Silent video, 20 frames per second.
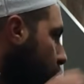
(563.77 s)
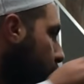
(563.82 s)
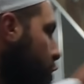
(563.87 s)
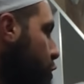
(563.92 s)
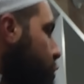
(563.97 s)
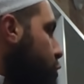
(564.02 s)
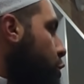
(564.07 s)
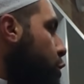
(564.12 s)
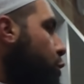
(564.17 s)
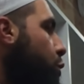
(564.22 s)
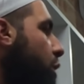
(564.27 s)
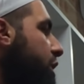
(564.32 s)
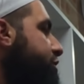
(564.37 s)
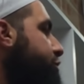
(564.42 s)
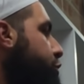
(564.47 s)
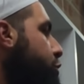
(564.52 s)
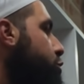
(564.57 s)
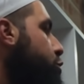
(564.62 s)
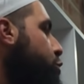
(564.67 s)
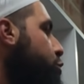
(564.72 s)
do you do what
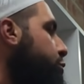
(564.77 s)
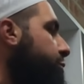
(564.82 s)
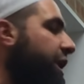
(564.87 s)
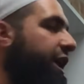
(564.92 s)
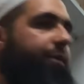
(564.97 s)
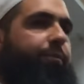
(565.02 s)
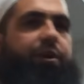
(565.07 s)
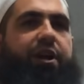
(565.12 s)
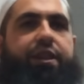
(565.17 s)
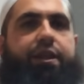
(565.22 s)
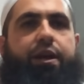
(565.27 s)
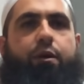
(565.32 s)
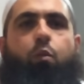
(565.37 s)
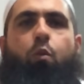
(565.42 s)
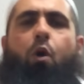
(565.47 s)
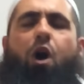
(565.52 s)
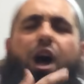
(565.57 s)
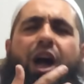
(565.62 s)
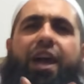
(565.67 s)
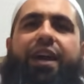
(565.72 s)
you do, my brother?
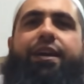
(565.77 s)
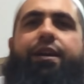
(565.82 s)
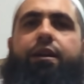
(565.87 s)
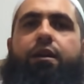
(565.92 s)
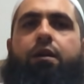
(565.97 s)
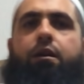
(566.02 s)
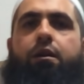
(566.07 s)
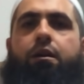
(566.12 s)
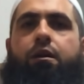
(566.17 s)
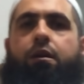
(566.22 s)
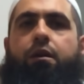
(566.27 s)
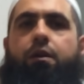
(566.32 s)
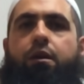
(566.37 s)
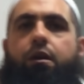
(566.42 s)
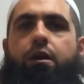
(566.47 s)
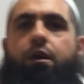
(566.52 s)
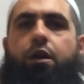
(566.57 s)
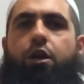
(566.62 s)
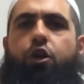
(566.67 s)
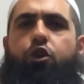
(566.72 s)
Why?
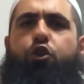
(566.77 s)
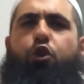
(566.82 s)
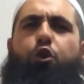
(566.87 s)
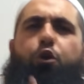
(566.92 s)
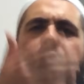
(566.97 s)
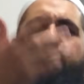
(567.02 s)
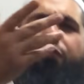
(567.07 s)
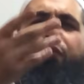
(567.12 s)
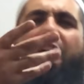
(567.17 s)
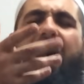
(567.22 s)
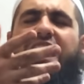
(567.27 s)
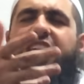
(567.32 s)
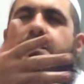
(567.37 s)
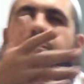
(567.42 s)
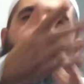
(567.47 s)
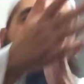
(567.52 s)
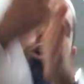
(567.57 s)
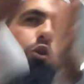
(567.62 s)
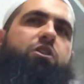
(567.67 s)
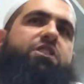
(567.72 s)
Do you
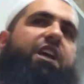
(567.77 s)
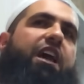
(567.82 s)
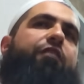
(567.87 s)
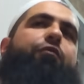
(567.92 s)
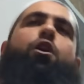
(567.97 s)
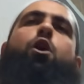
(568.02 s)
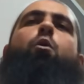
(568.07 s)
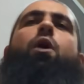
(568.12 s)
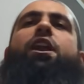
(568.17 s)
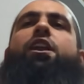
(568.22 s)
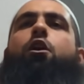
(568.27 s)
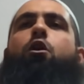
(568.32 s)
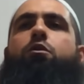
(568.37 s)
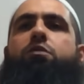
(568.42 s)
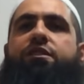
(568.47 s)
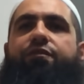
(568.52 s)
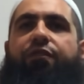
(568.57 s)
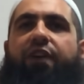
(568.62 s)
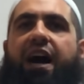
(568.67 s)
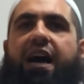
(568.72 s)
fast because everyone
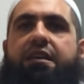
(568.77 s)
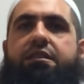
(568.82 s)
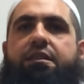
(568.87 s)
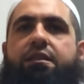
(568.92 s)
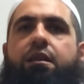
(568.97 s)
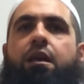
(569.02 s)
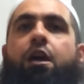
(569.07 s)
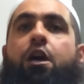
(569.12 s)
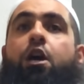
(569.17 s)
else fasts?